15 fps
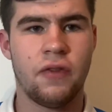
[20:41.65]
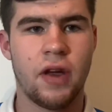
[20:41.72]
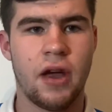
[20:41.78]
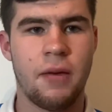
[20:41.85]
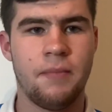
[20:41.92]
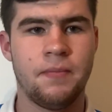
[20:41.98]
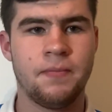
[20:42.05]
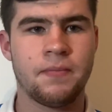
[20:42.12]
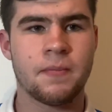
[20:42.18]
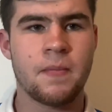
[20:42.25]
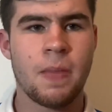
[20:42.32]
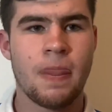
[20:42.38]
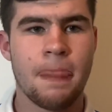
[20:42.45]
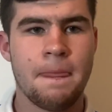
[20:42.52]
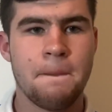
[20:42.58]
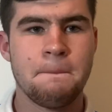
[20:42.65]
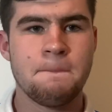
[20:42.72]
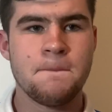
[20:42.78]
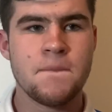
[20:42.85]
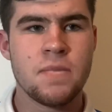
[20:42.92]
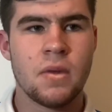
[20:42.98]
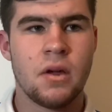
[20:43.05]

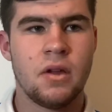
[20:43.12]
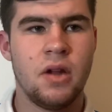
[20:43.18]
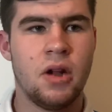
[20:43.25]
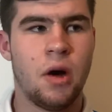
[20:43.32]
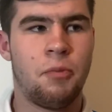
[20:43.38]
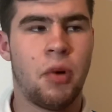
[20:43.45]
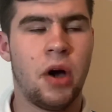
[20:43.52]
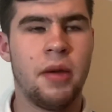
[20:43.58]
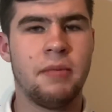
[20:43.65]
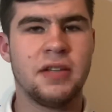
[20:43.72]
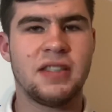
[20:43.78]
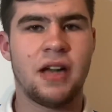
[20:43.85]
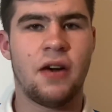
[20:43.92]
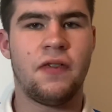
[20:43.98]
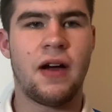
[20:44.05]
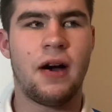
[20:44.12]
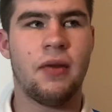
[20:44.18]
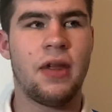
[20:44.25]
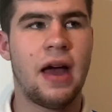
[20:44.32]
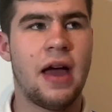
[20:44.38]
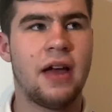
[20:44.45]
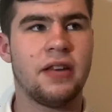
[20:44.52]
you know, putting myself out
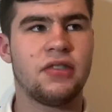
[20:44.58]
there.